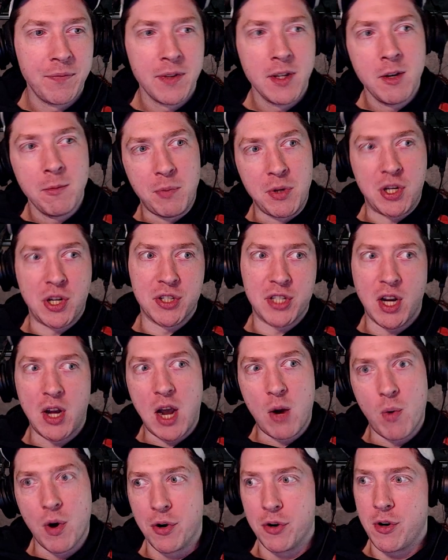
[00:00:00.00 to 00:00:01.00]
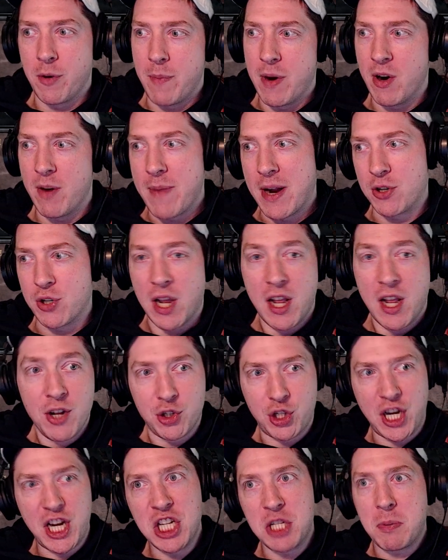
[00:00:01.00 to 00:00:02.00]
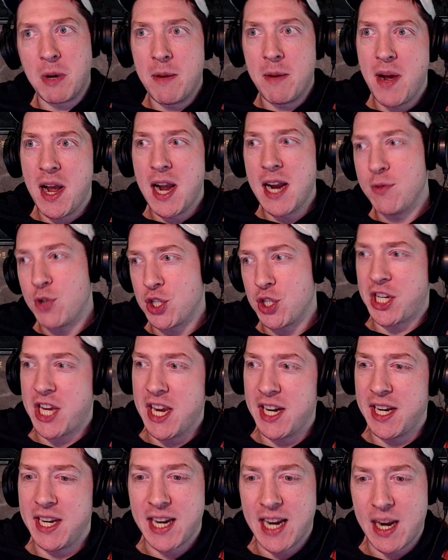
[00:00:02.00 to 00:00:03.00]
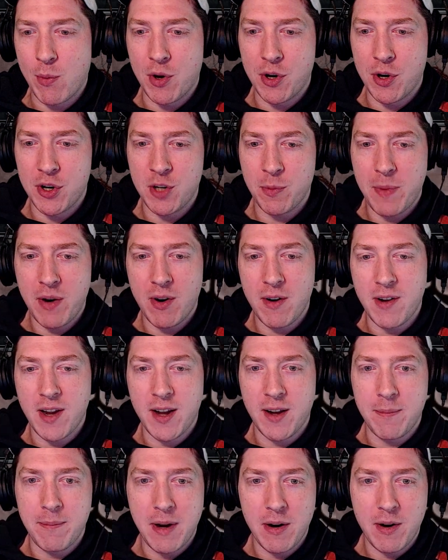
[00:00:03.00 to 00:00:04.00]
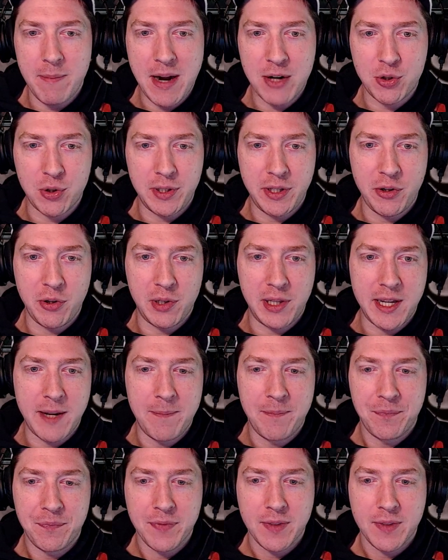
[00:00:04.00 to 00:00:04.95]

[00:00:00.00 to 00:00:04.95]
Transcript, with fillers: because I wanted to marry Changed my mind. Just kidding. I wanted to marry matrilineally.